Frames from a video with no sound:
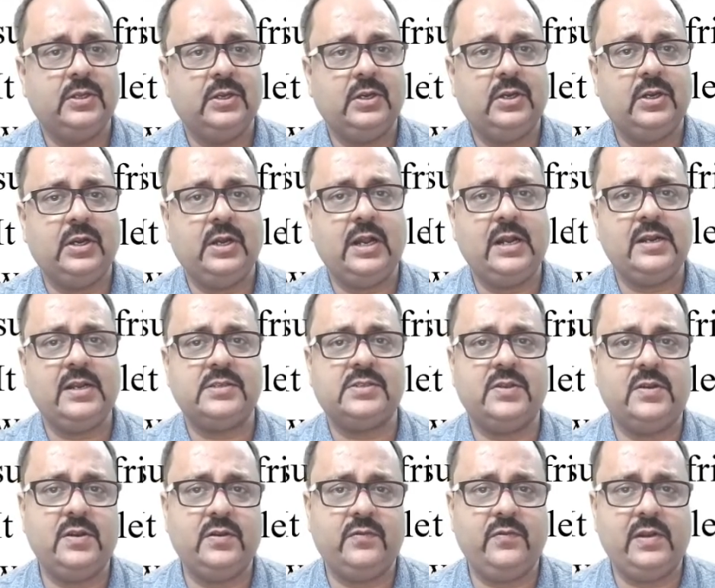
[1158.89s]

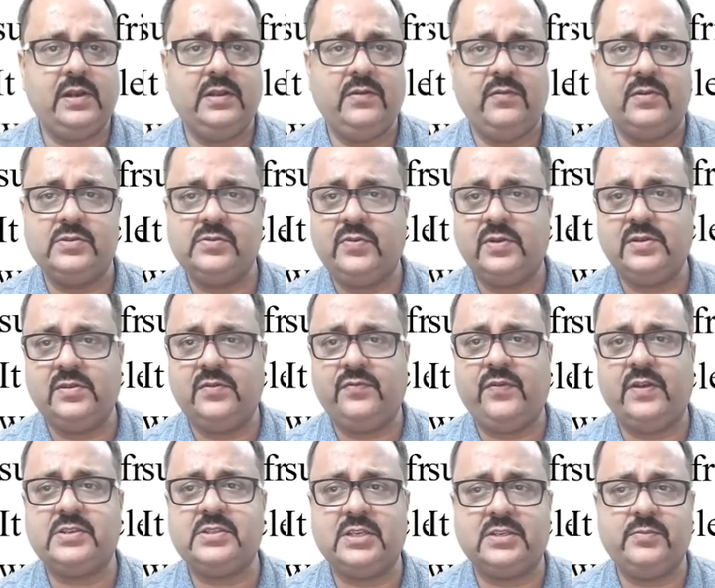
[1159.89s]
Ultrasonic welding was one of the
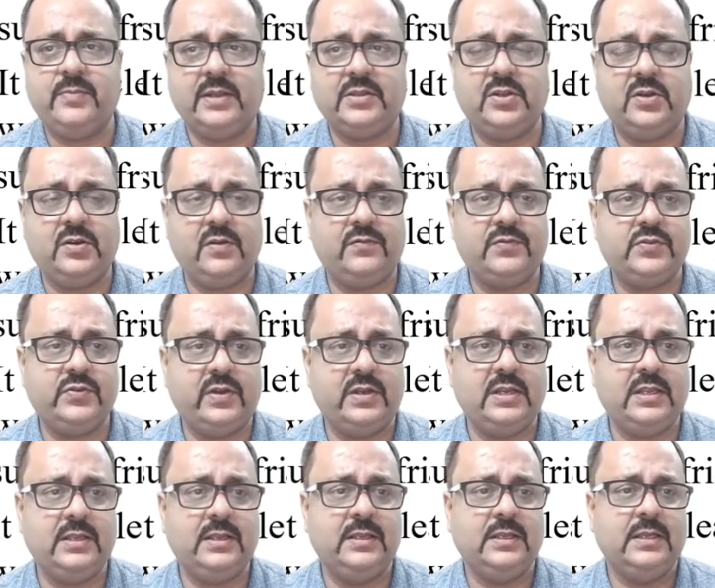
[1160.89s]
fastest method of
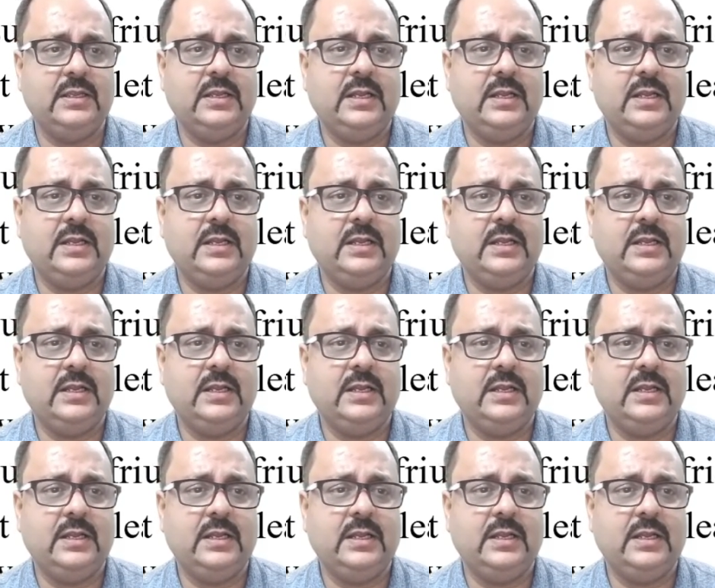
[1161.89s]
joining.